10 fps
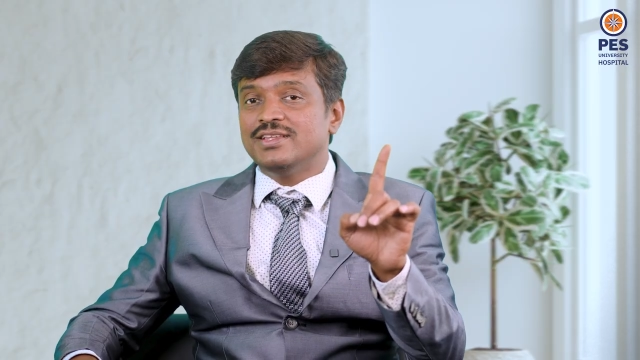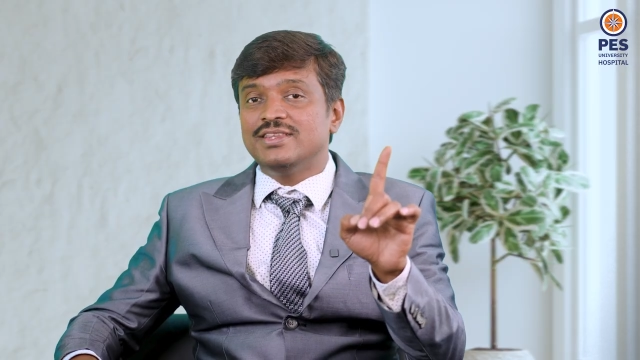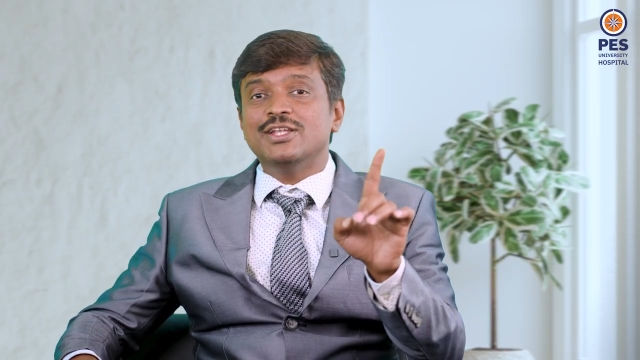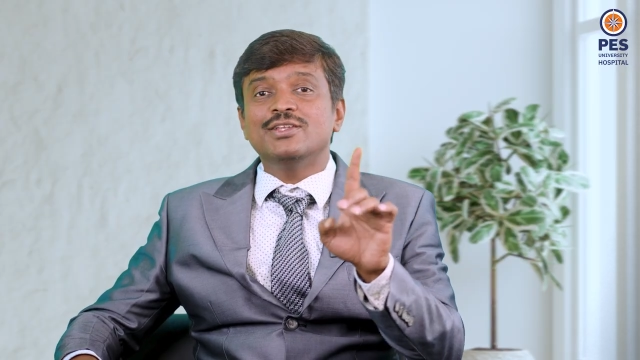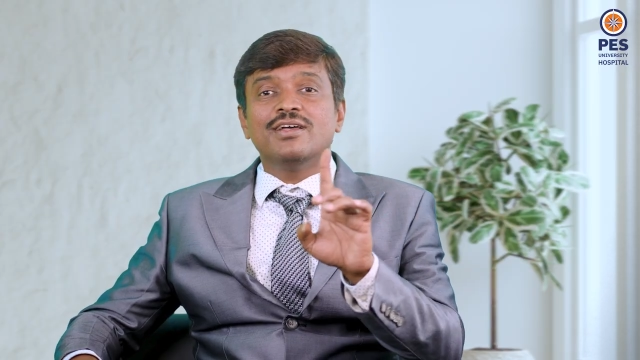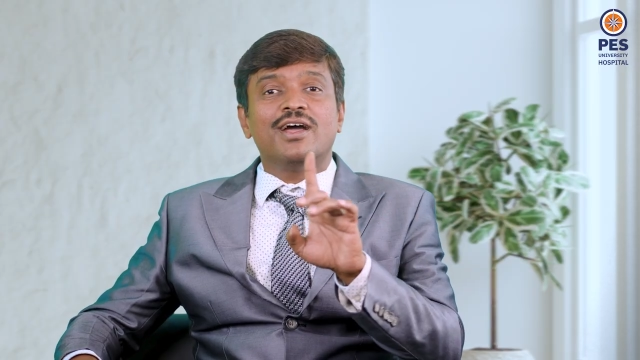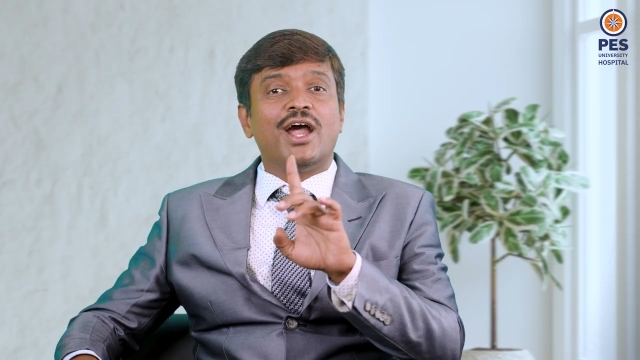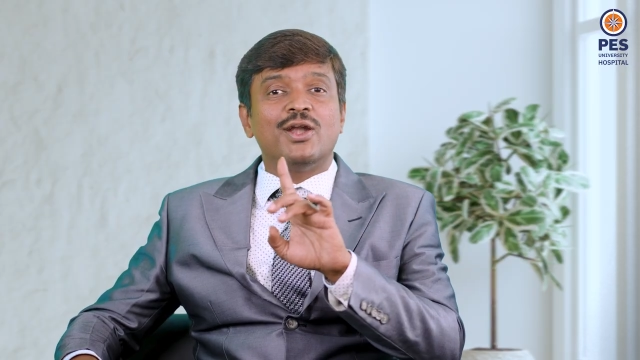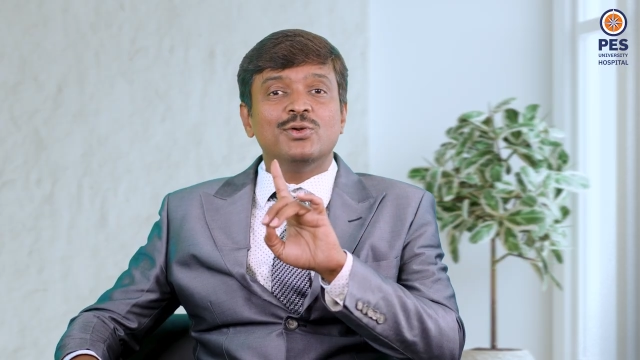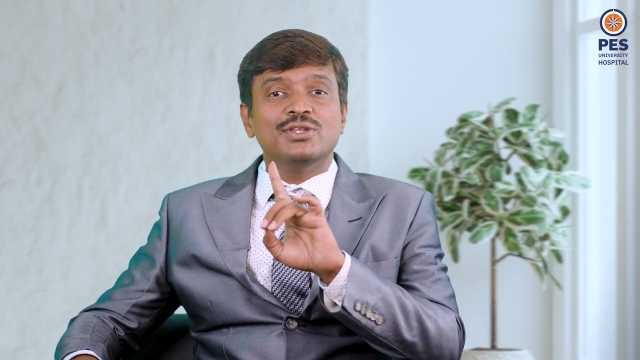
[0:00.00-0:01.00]
then
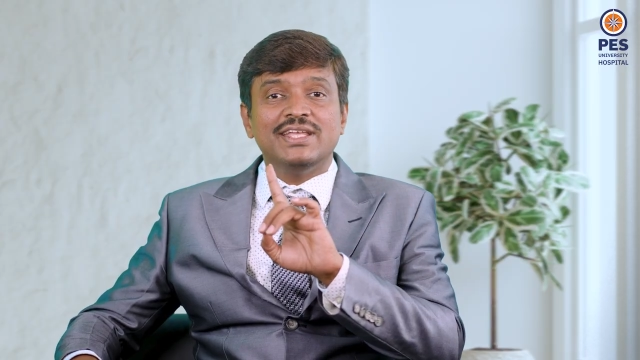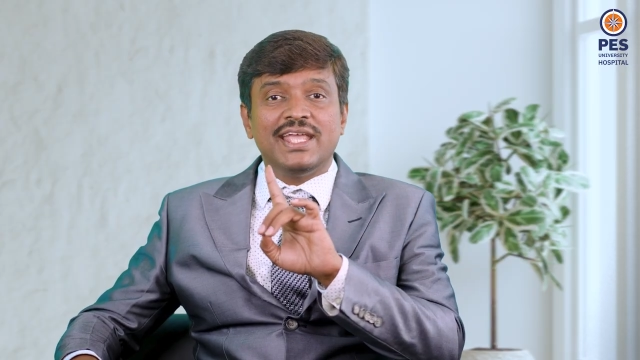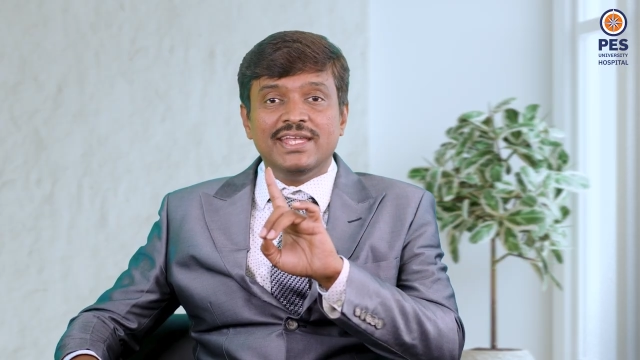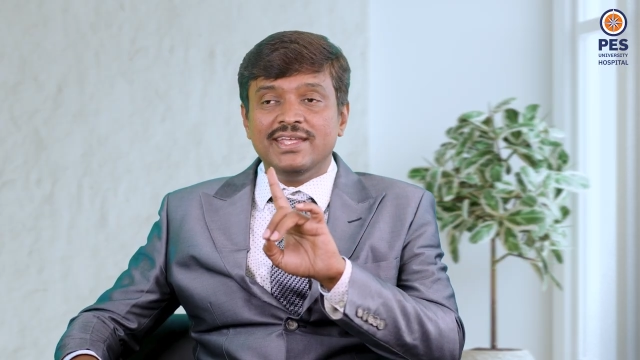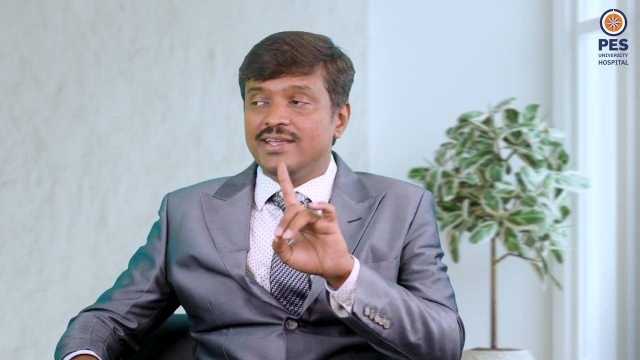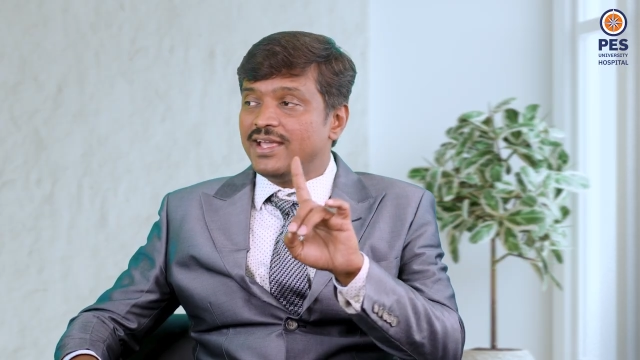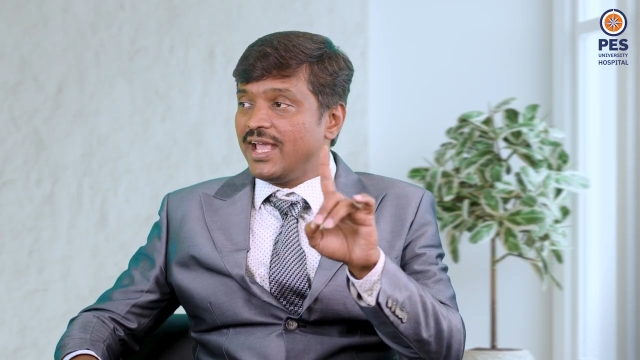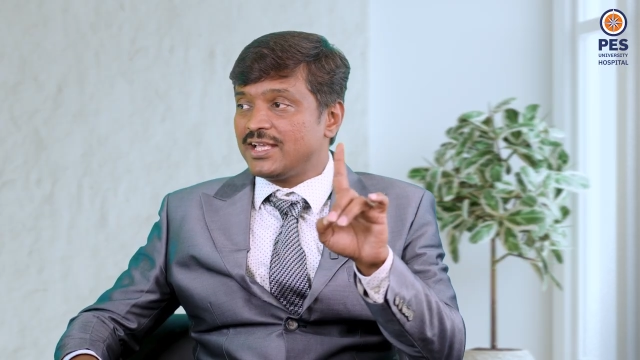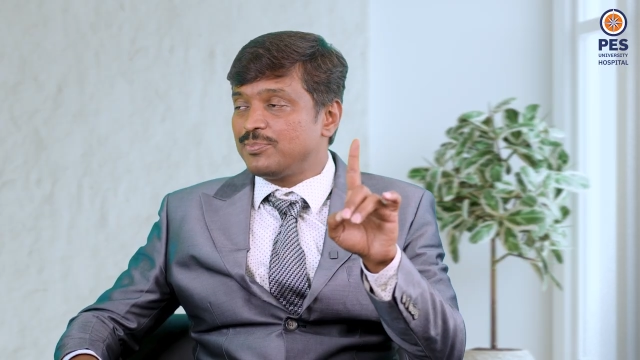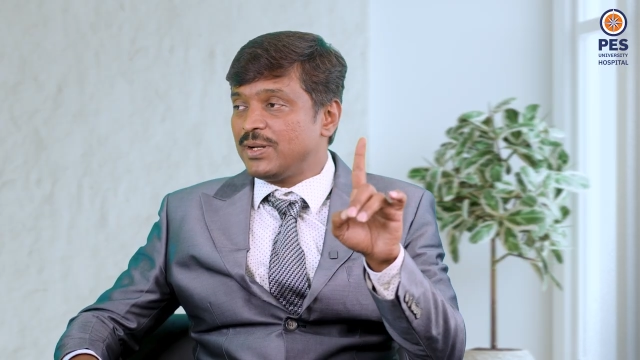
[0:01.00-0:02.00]
I don't think any
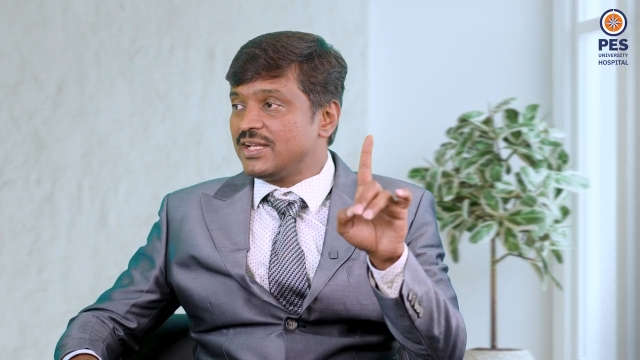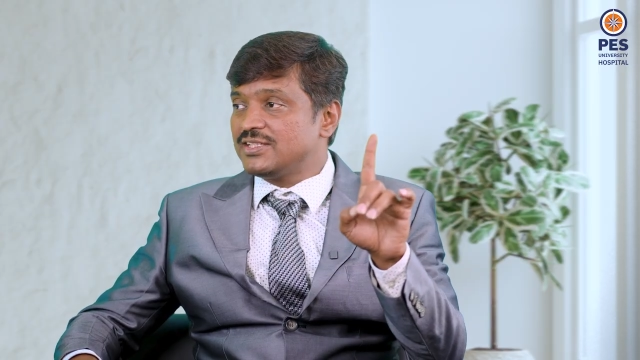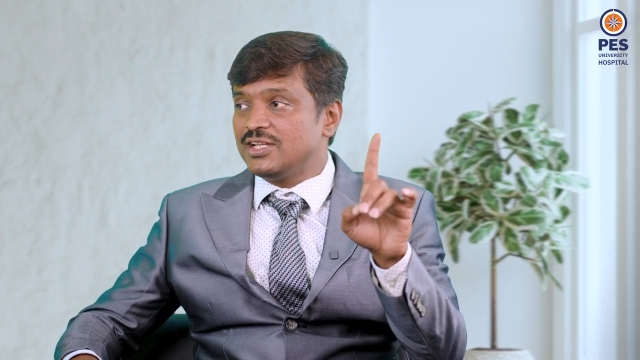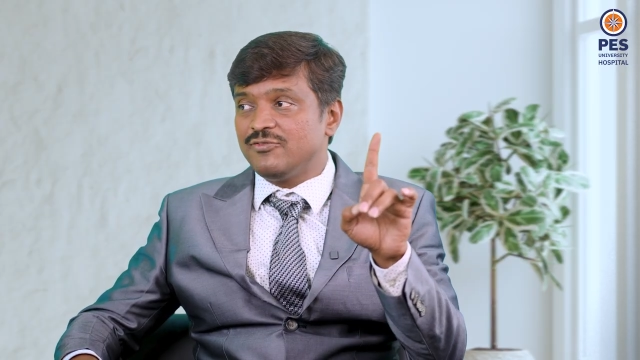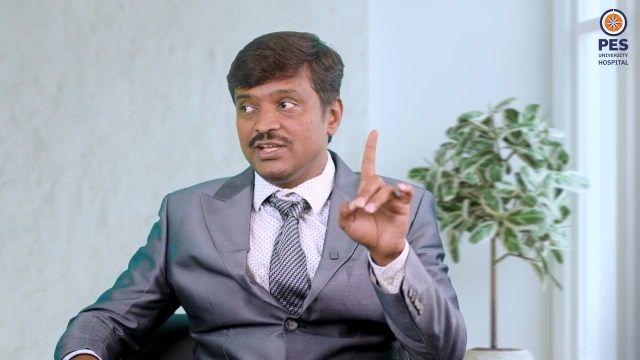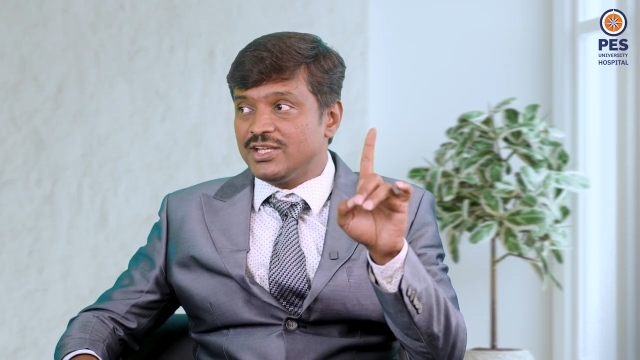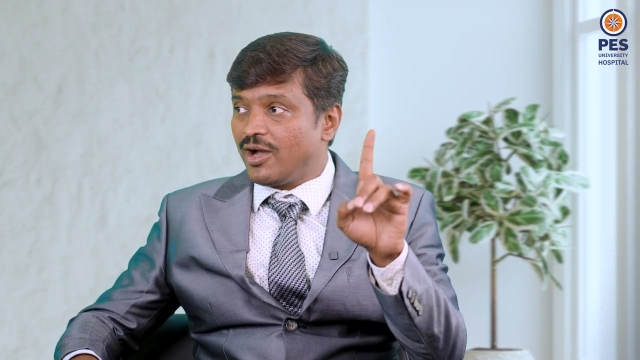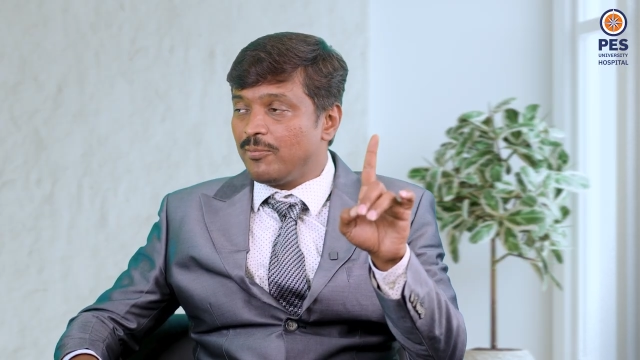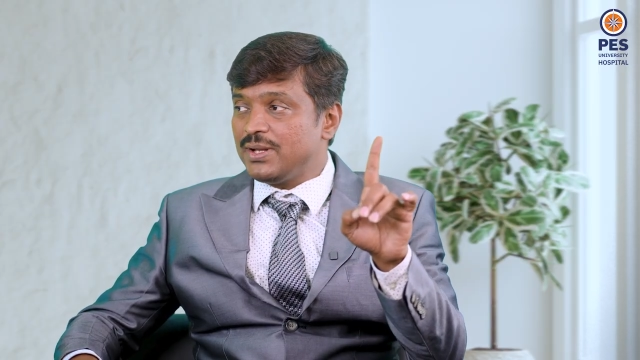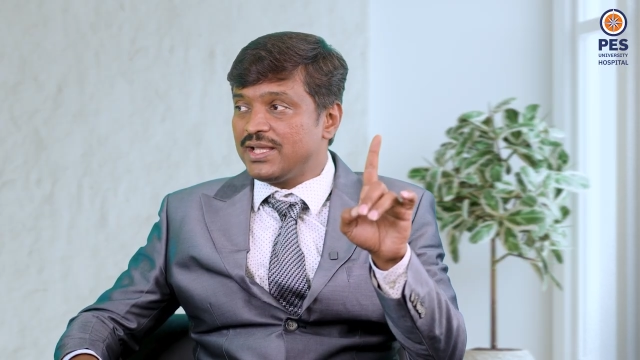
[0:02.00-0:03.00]
expectation of any
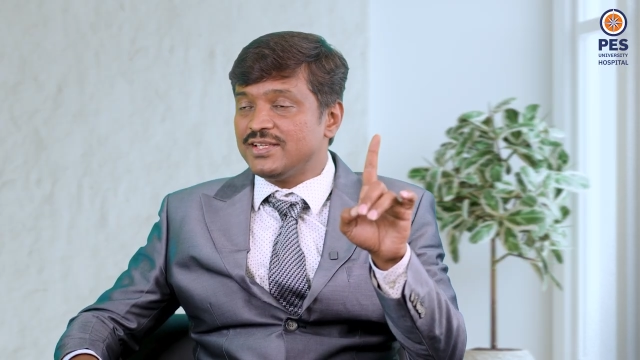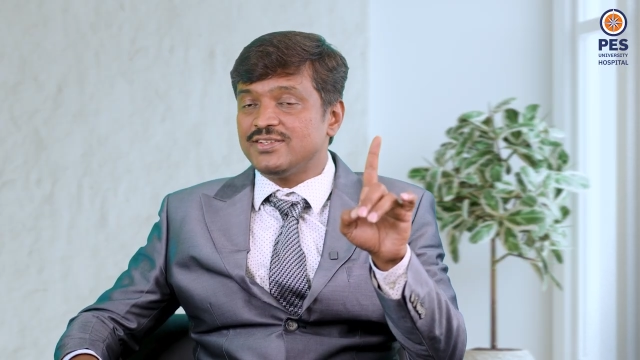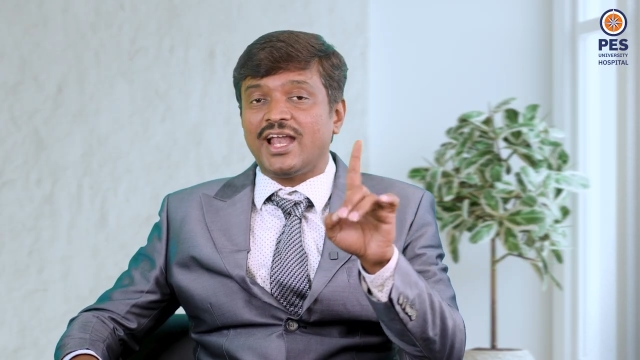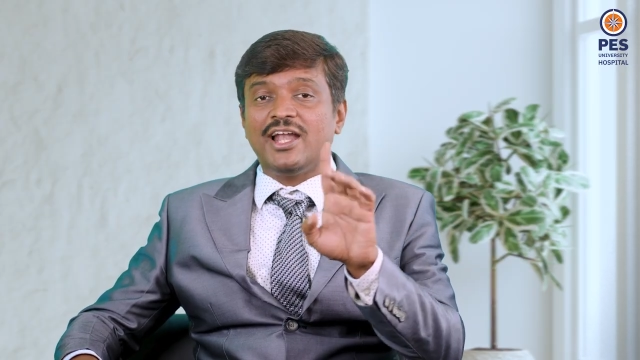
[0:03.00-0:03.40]
complication,